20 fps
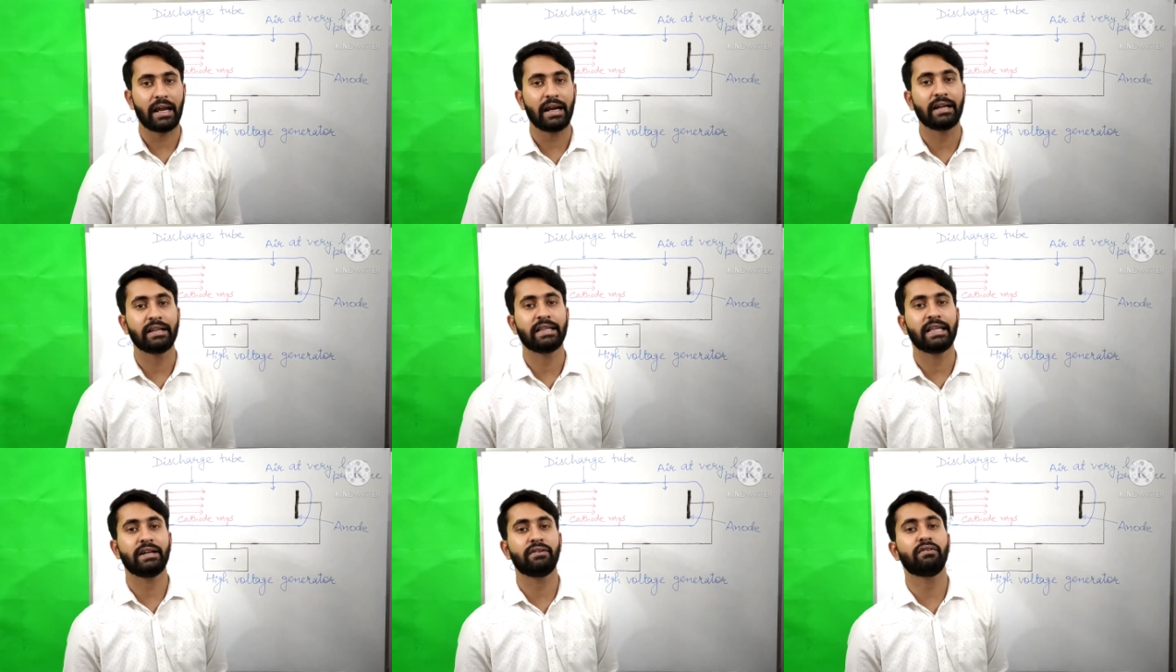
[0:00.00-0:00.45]

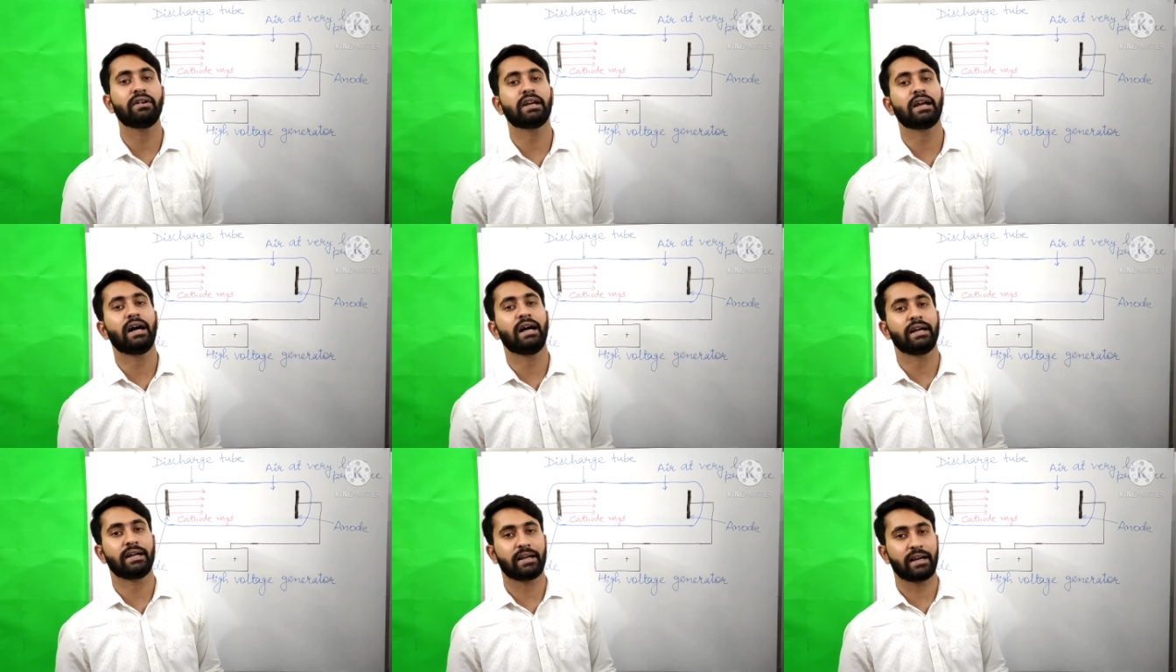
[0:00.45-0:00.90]
and they were
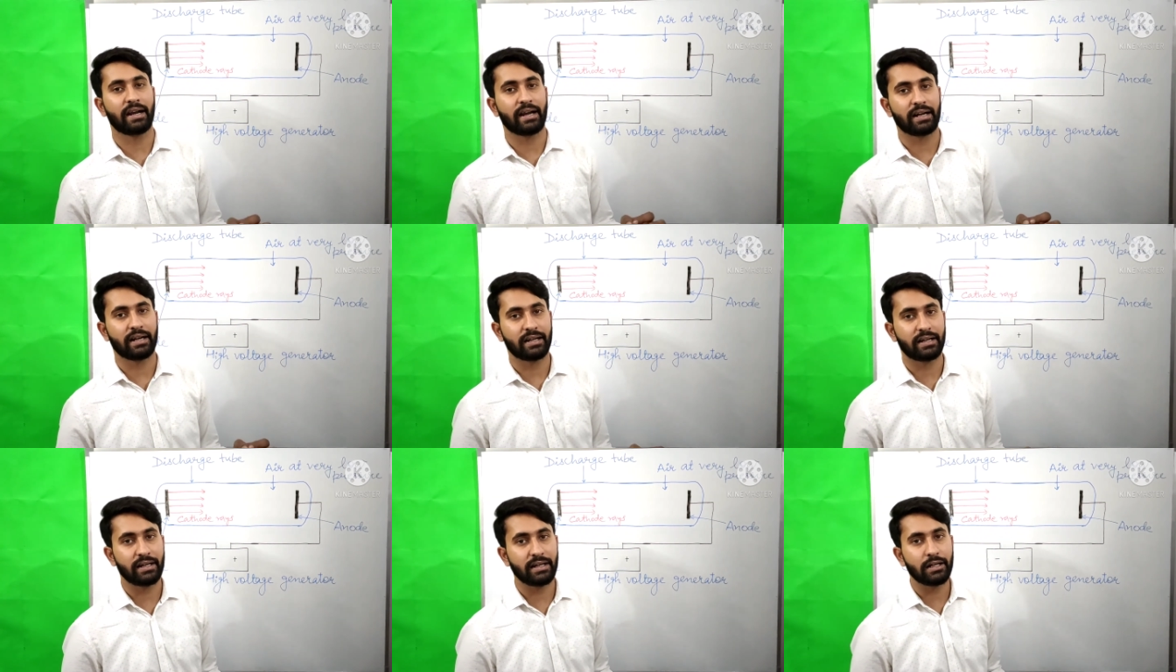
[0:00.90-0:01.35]

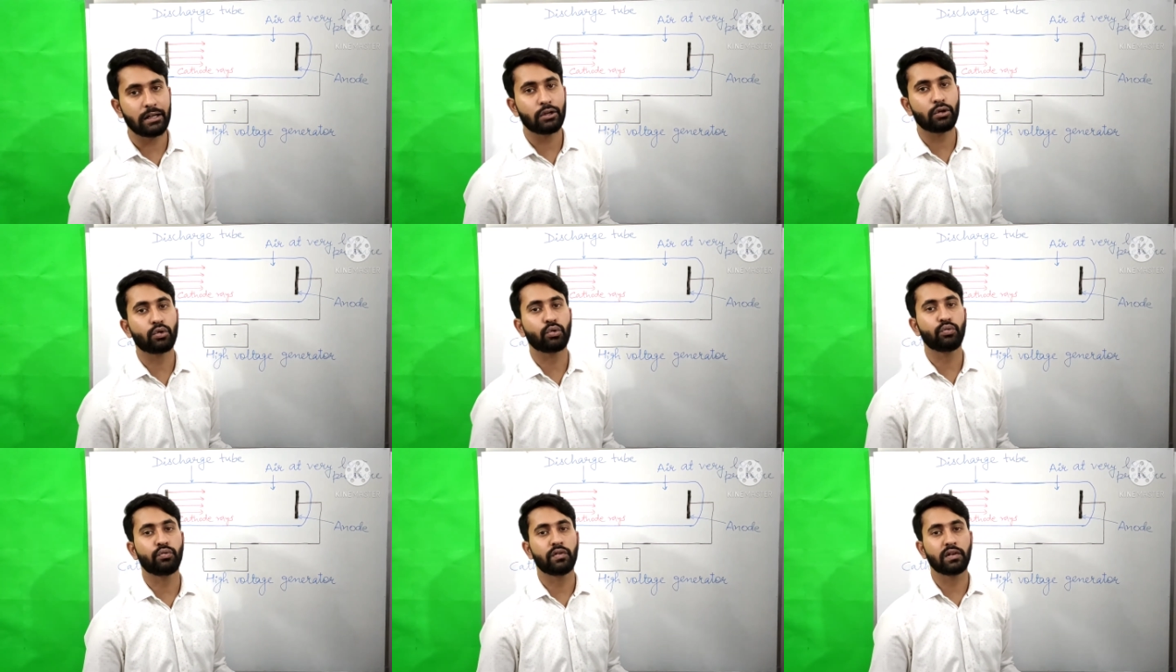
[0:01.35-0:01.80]
attracted
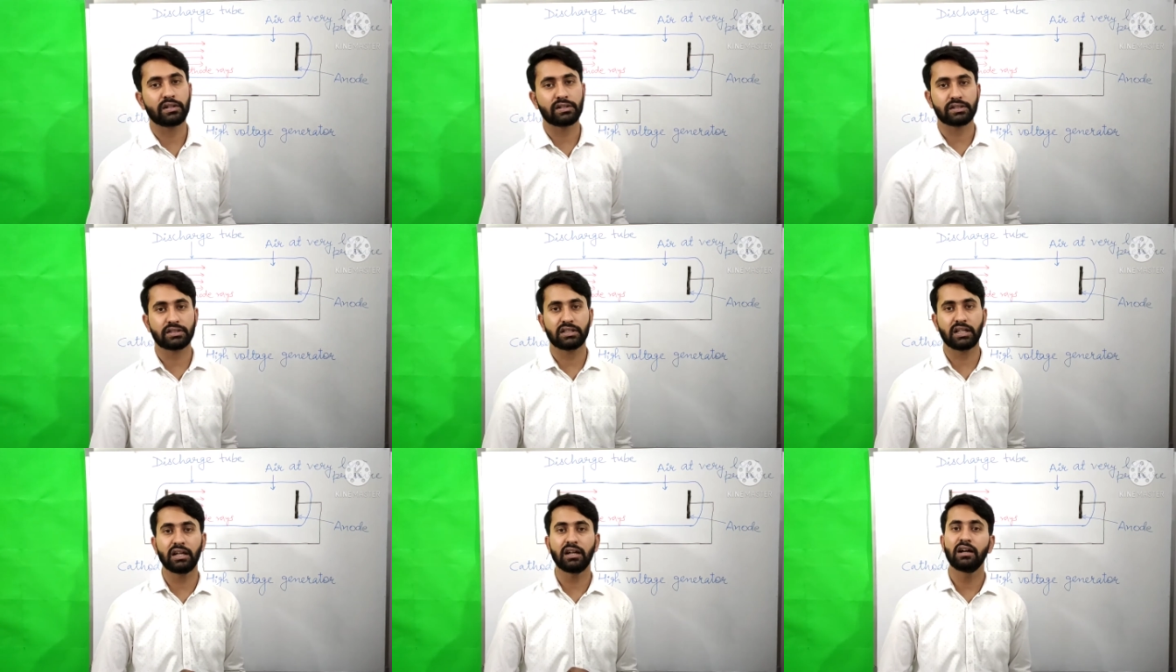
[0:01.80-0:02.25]

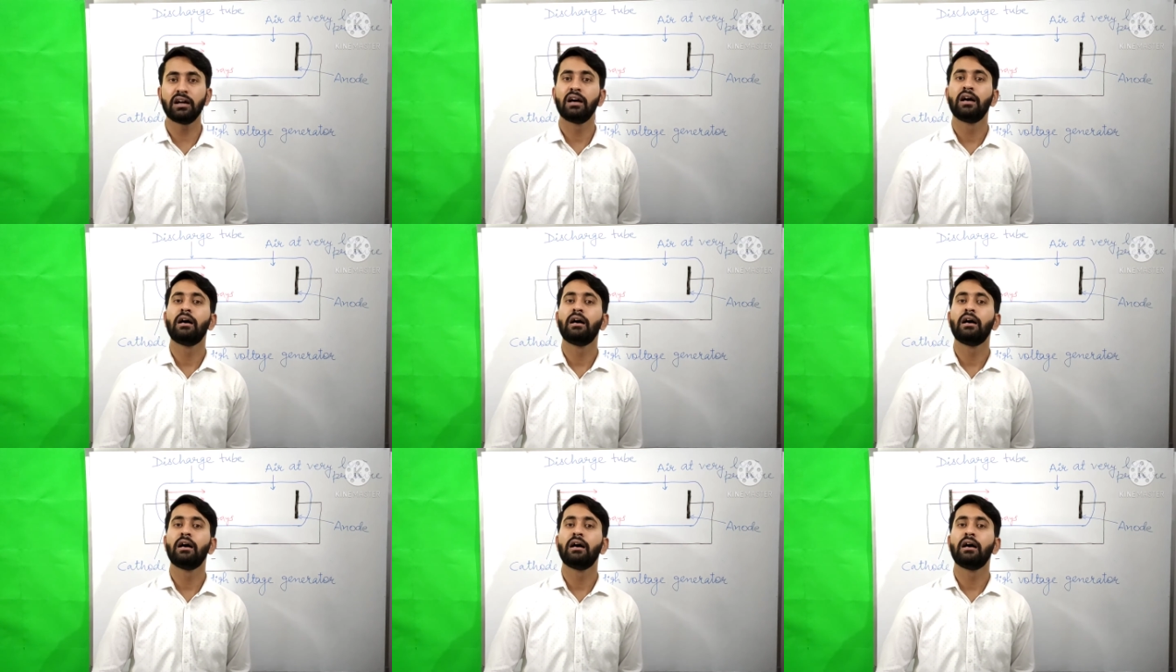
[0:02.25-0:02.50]
towards the